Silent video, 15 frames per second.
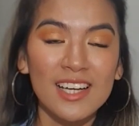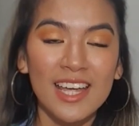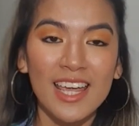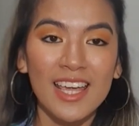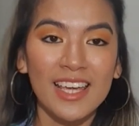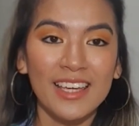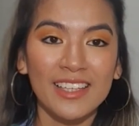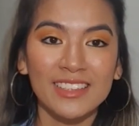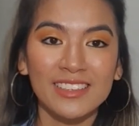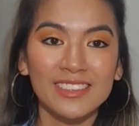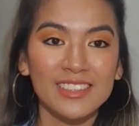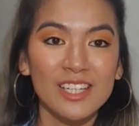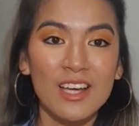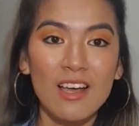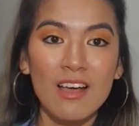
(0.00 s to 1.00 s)
And
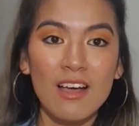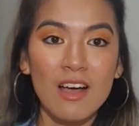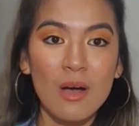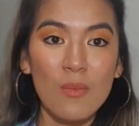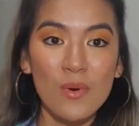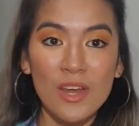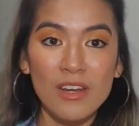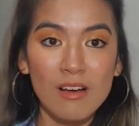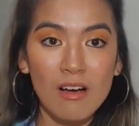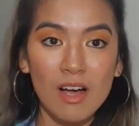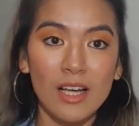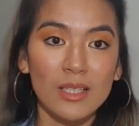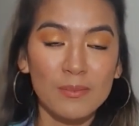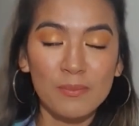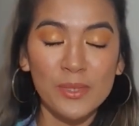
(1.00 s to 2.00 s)
when
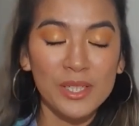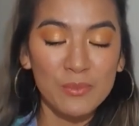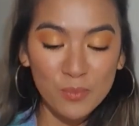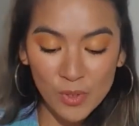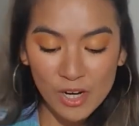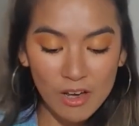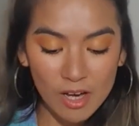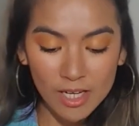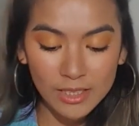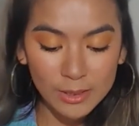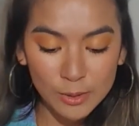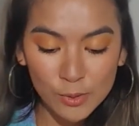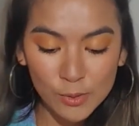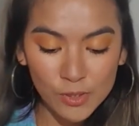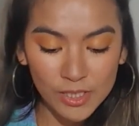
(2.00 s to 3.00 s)
I
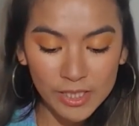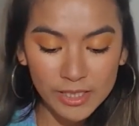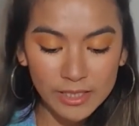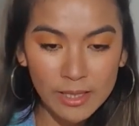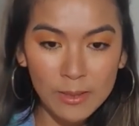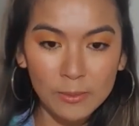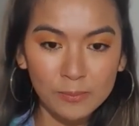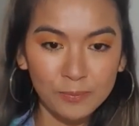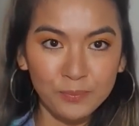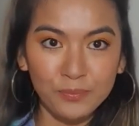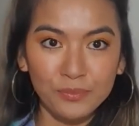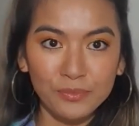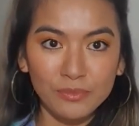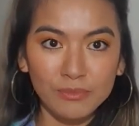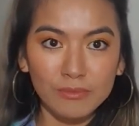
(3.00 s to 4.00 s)
saw this
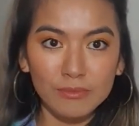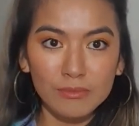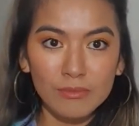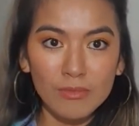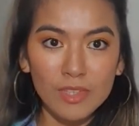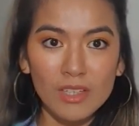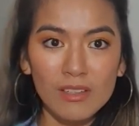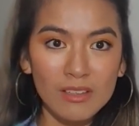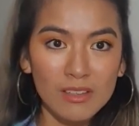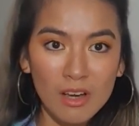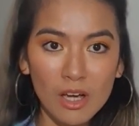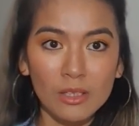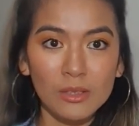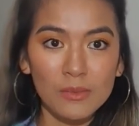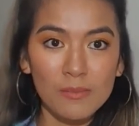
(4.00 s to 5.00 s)

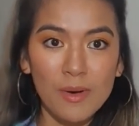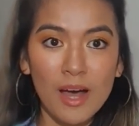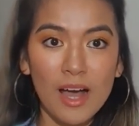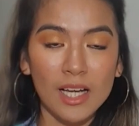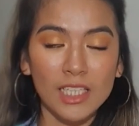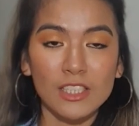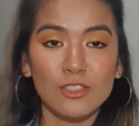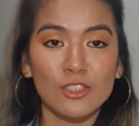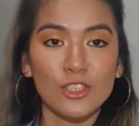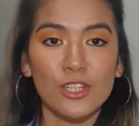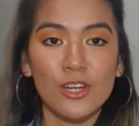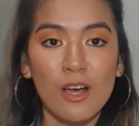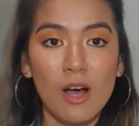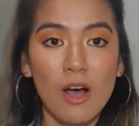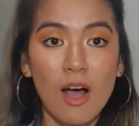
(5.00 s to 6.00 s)
nylon bag in
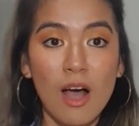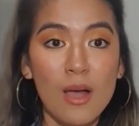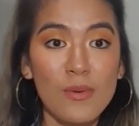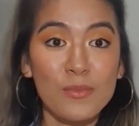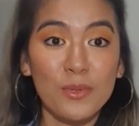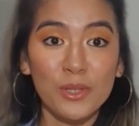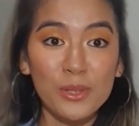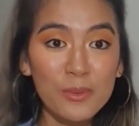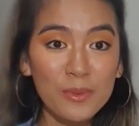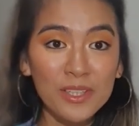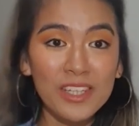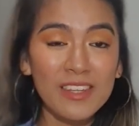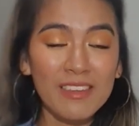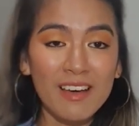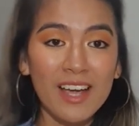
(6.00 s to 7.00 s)
Chanel, I really
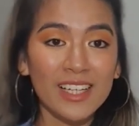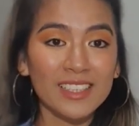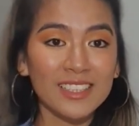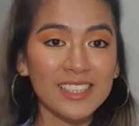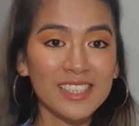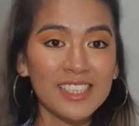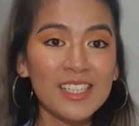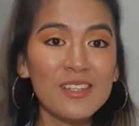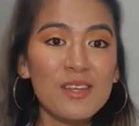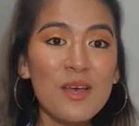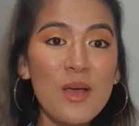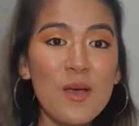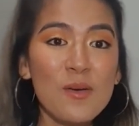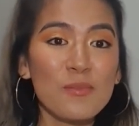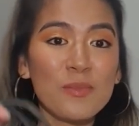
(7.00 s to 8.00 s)
liked it
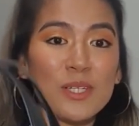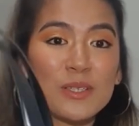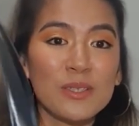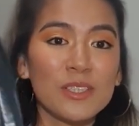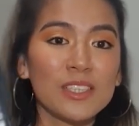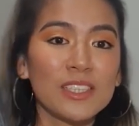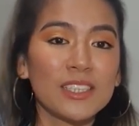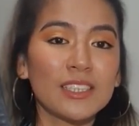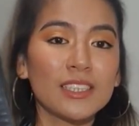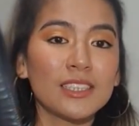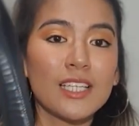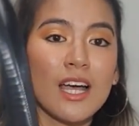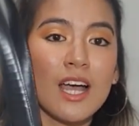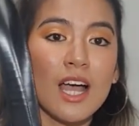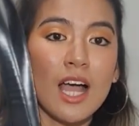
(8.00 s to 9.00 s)
because
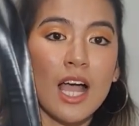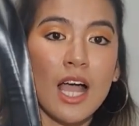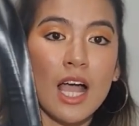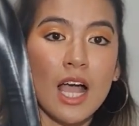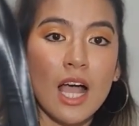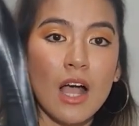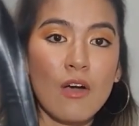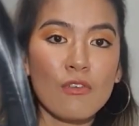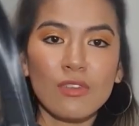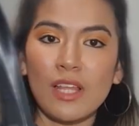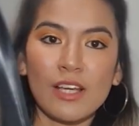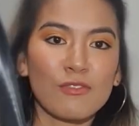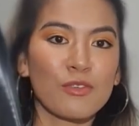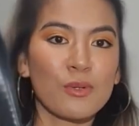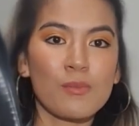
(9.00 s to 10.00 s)

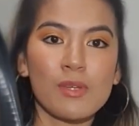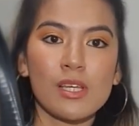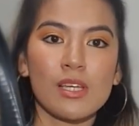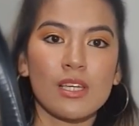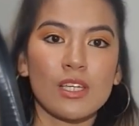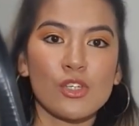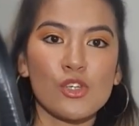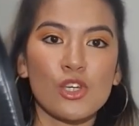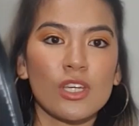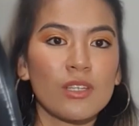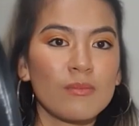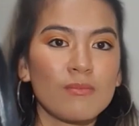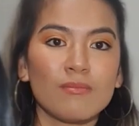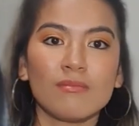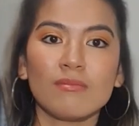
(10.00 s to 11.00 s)
like from here you
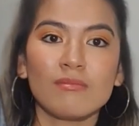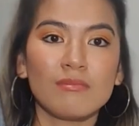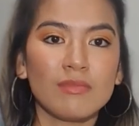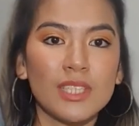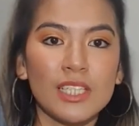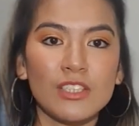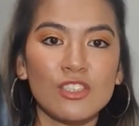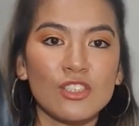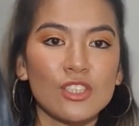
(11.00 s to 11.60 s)
can, it